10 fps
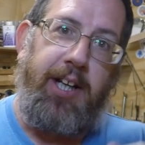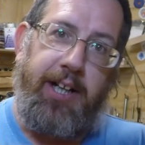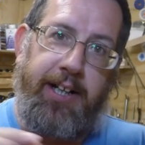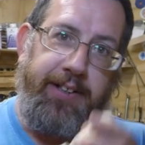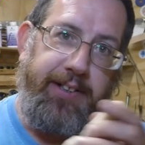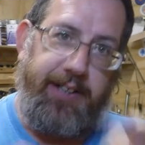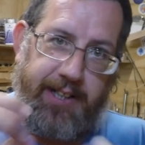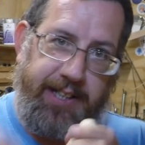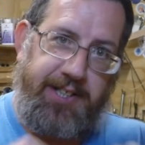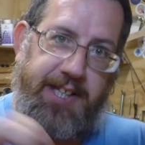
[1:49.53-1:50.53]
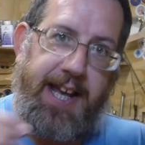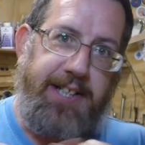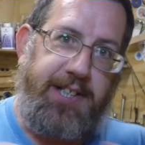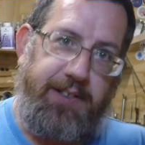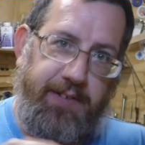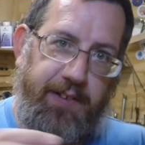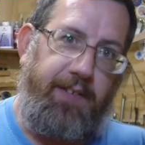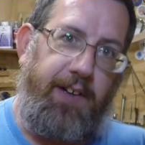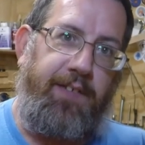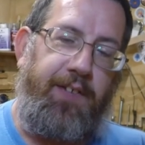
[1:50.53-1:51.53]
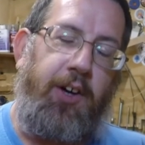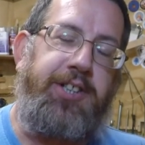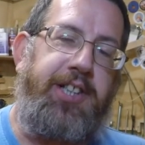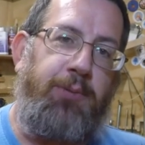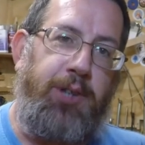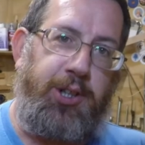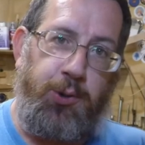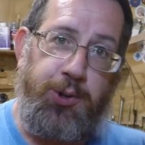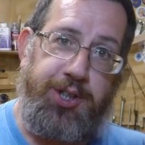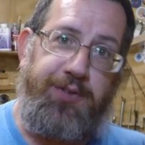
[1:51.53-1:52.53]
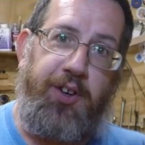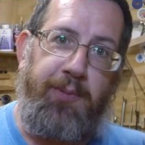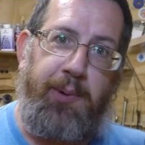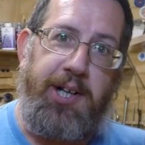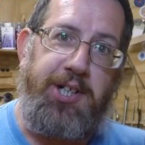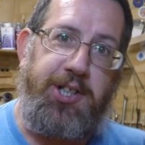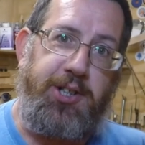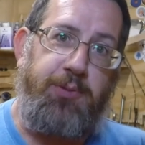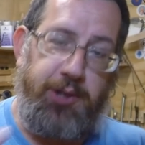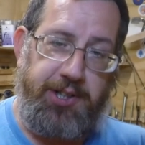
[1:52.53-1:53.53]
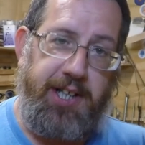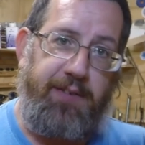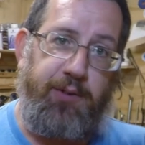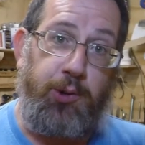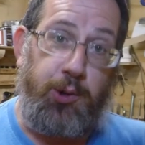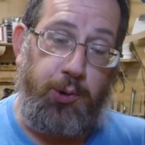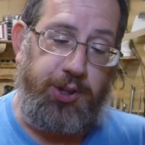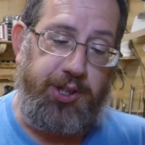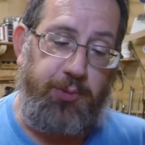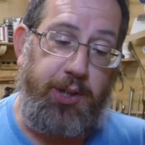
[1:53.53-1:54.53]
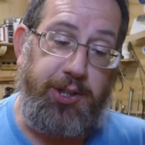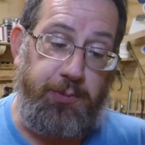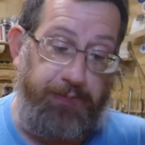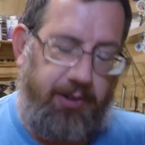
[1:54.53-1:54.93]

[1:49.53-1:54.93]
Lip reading: And it's that fighting which causes the vibrations, which therefore causes the whistle.